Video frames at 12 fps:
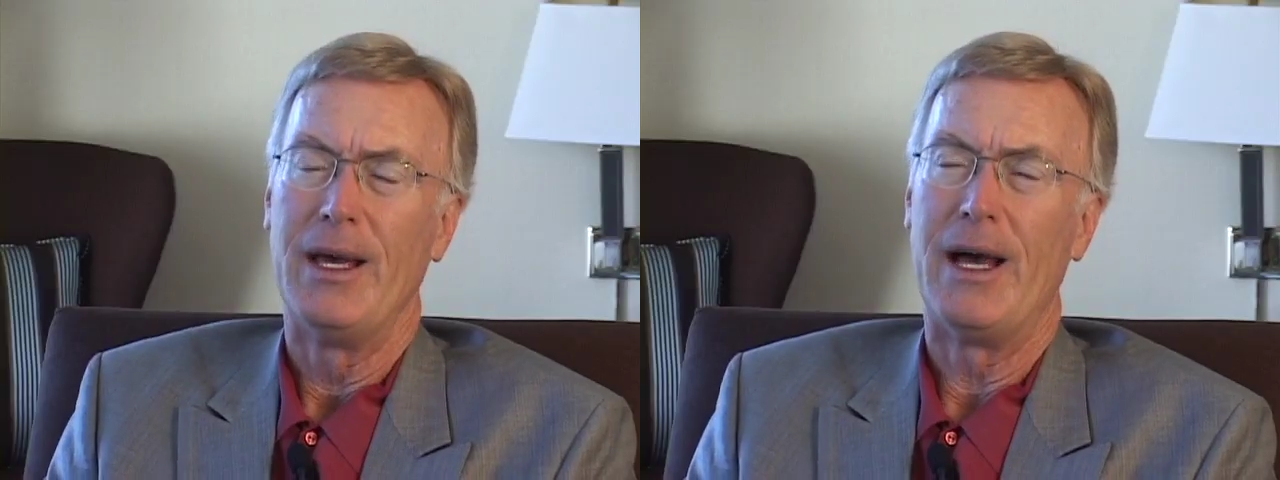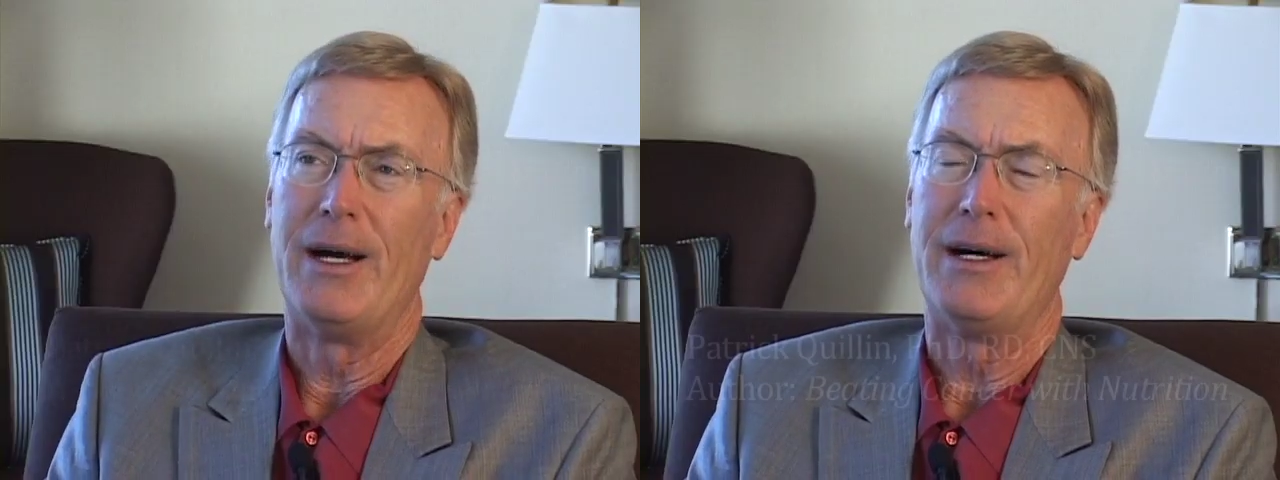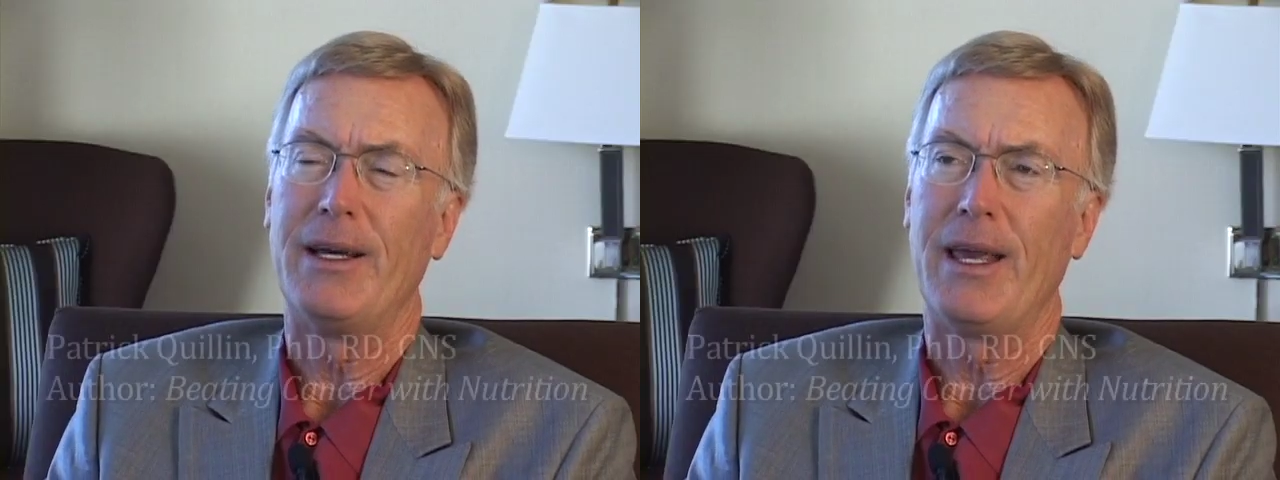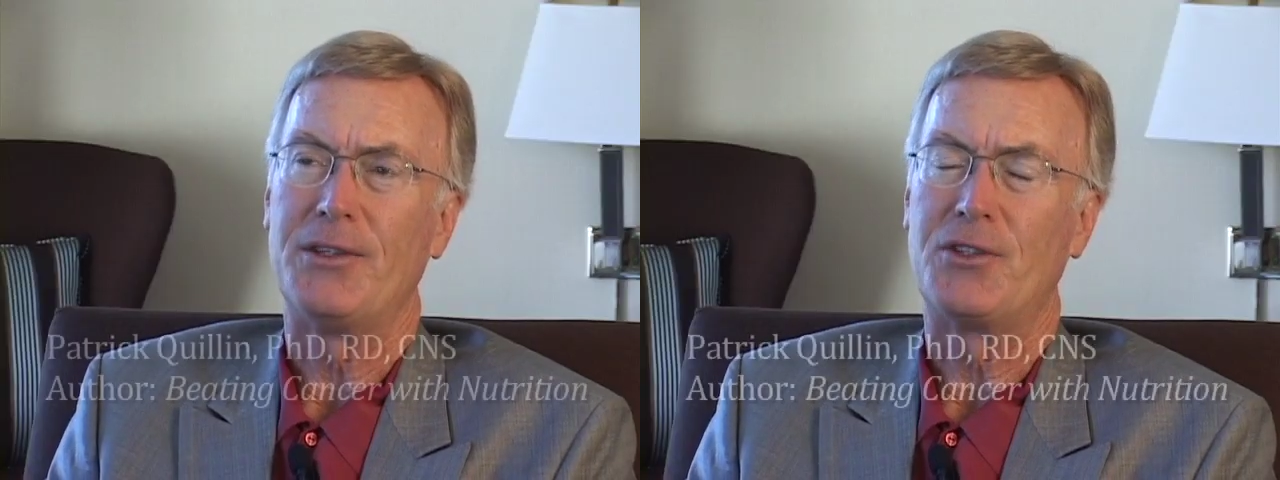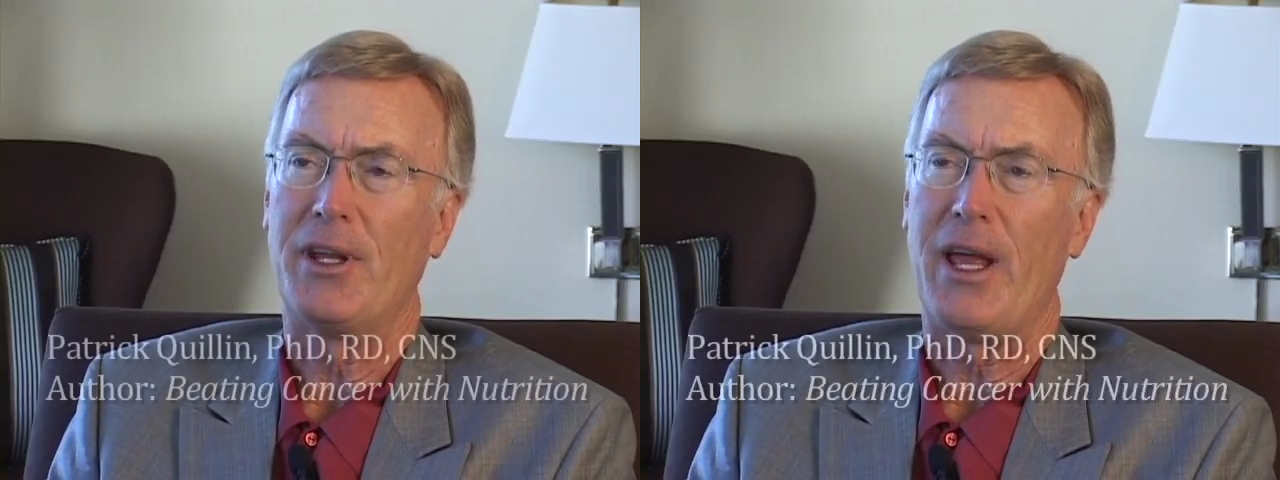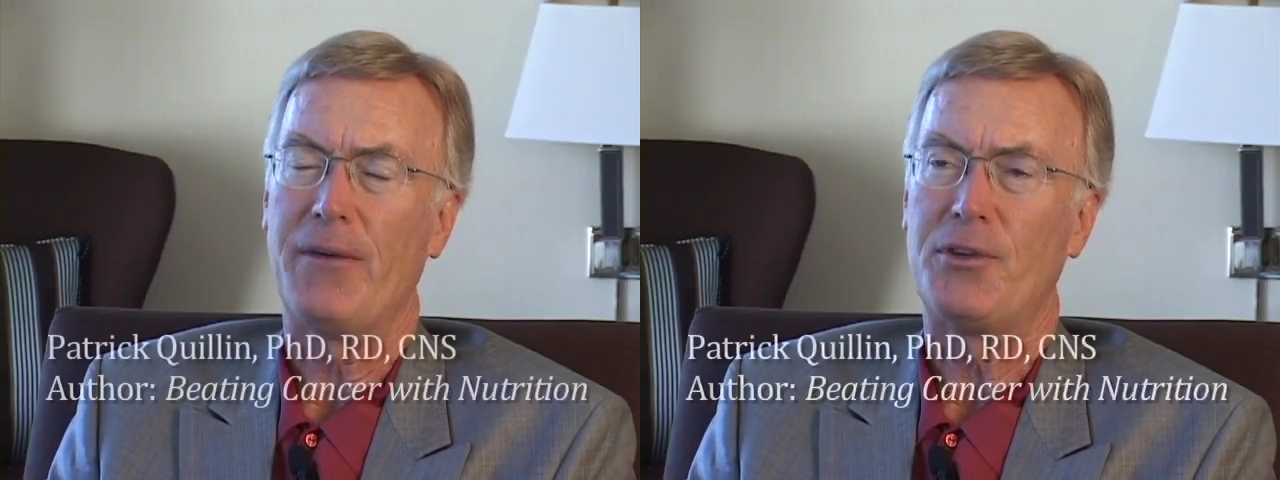It's
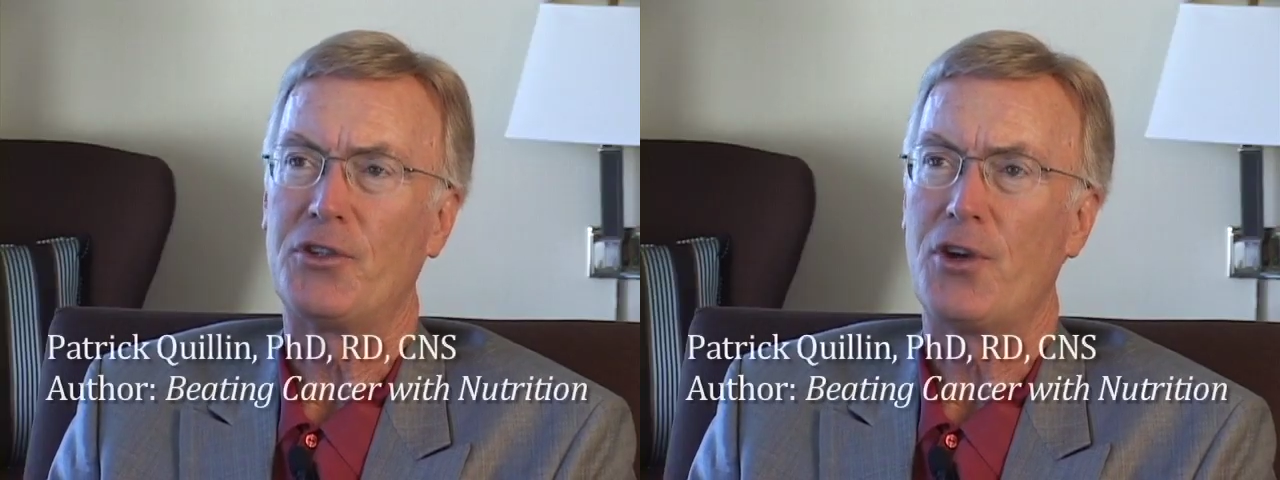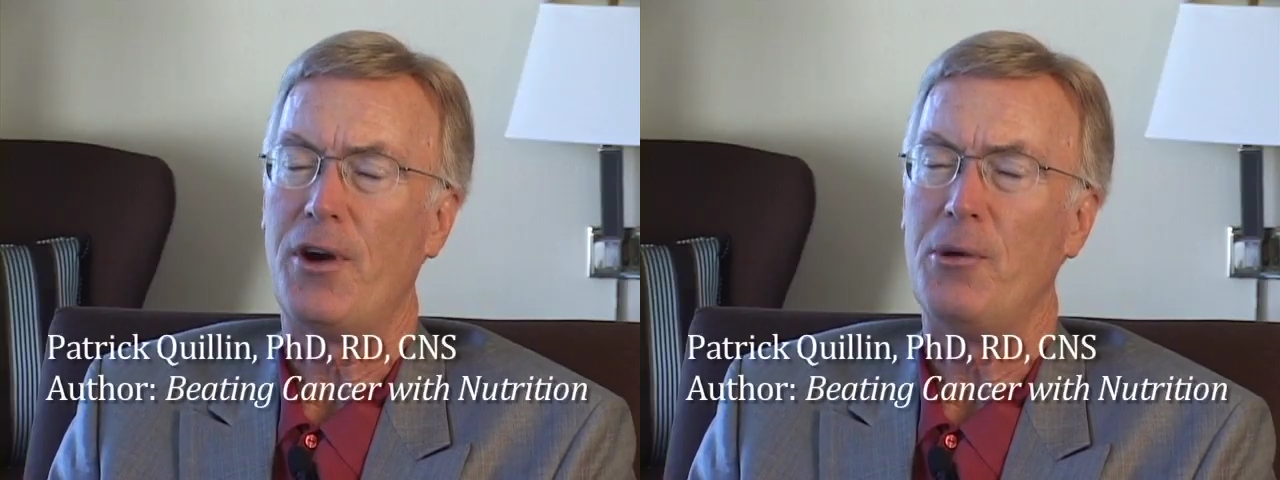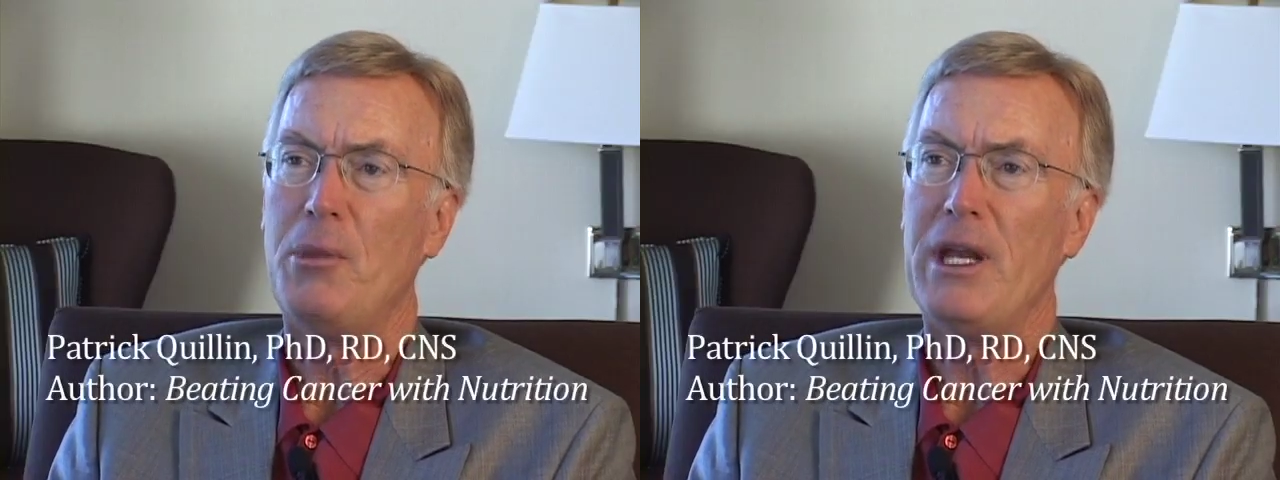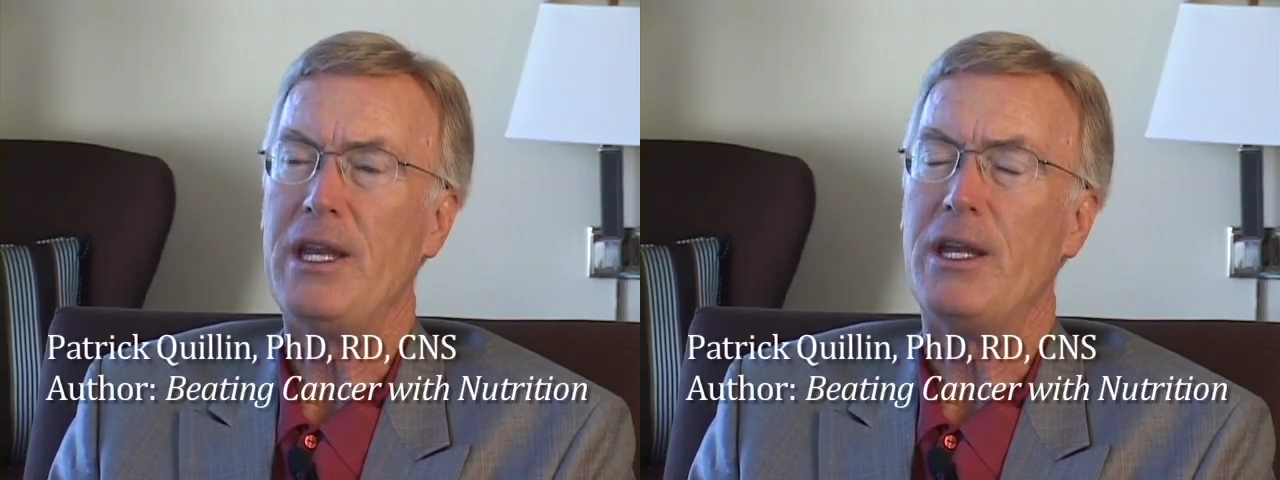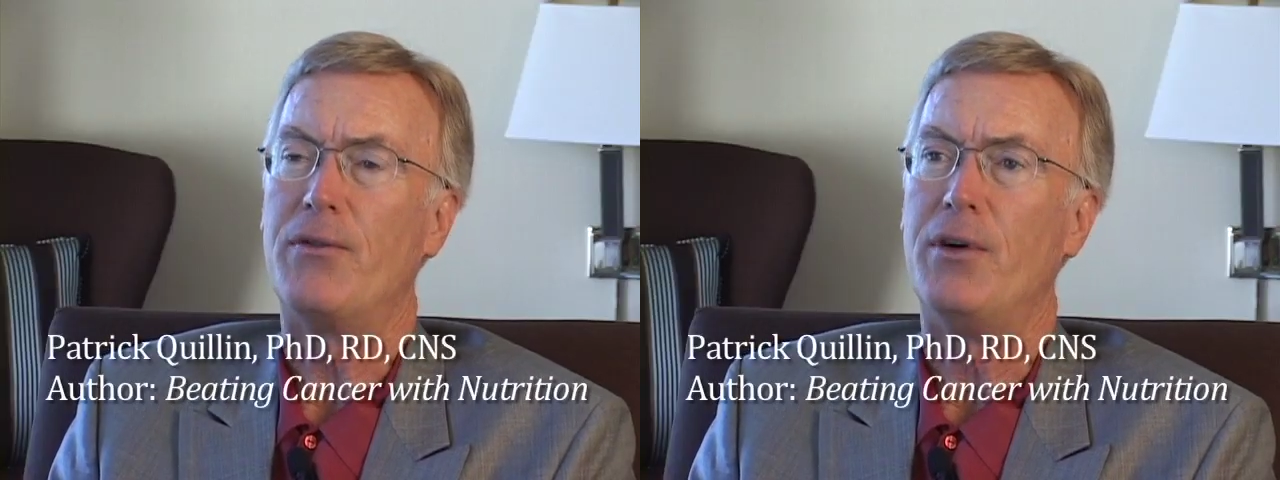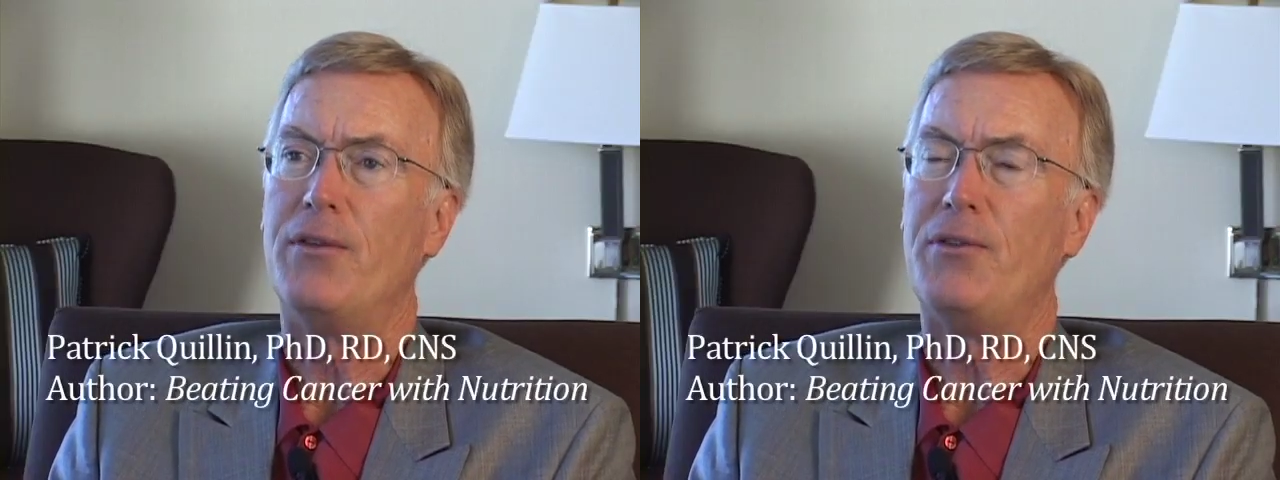going to have to start in many
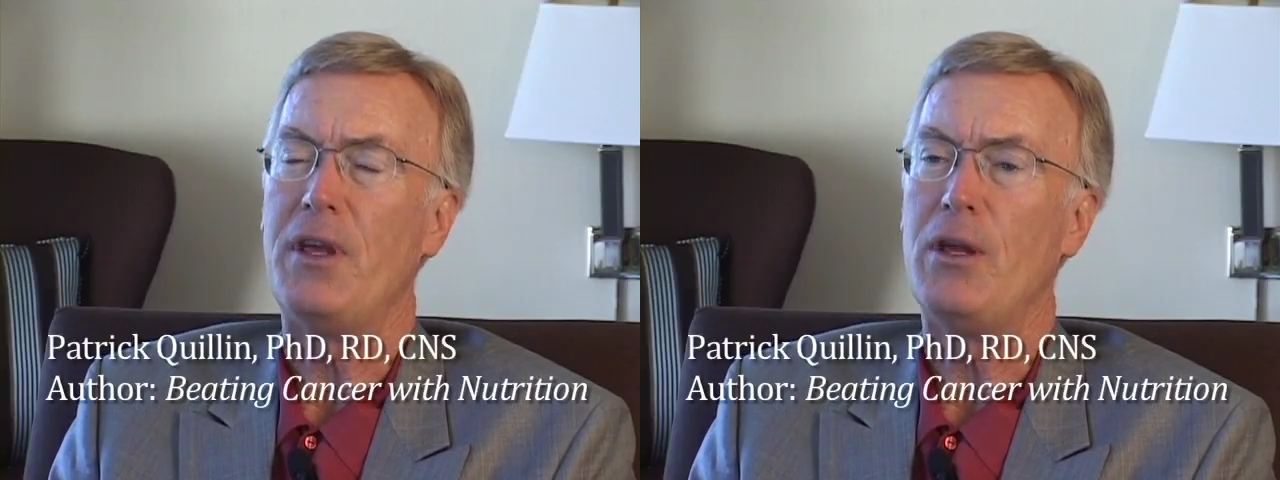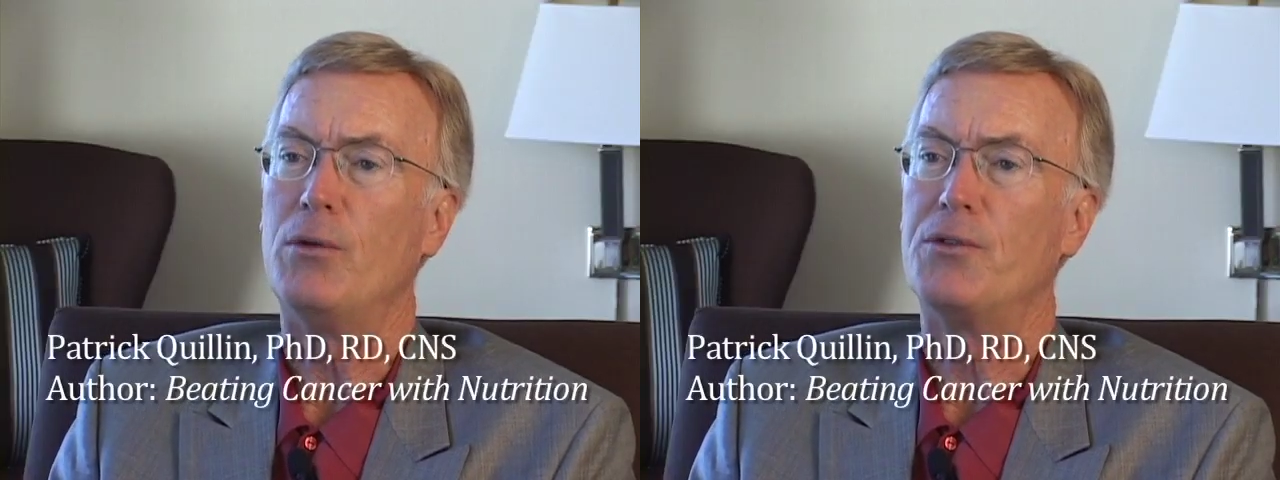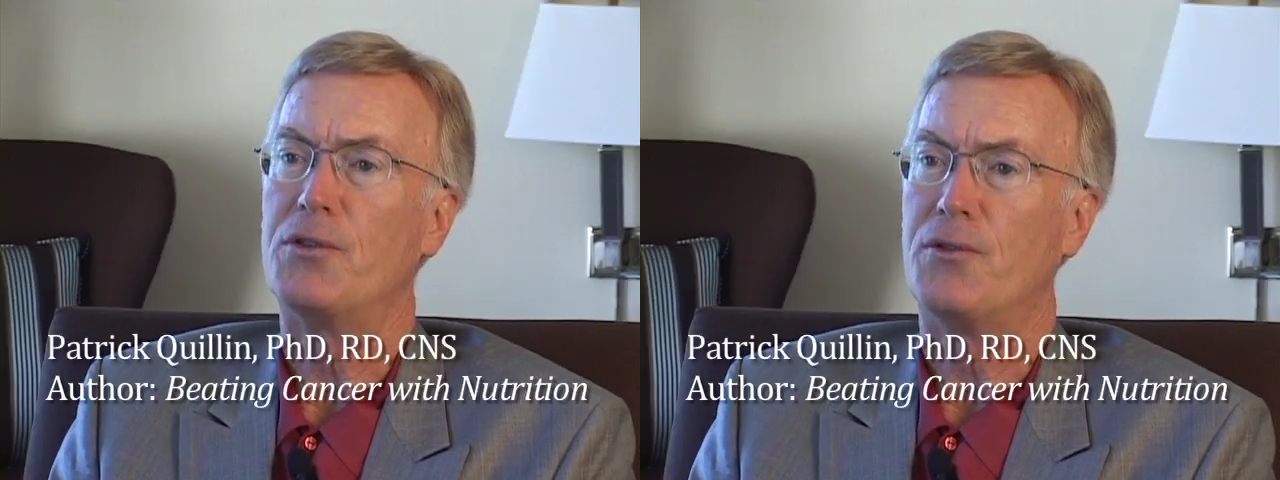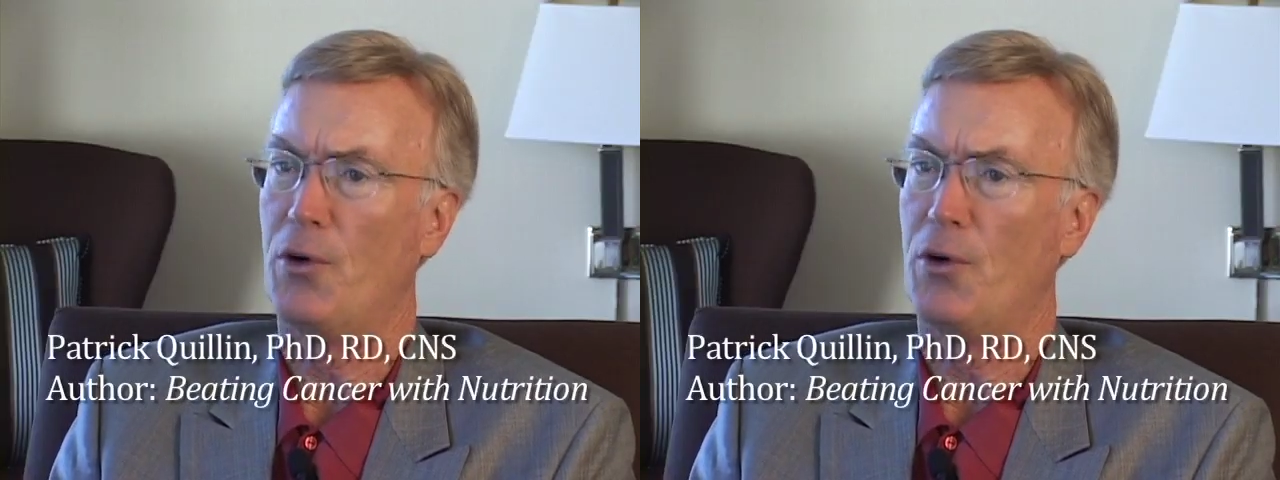different fields.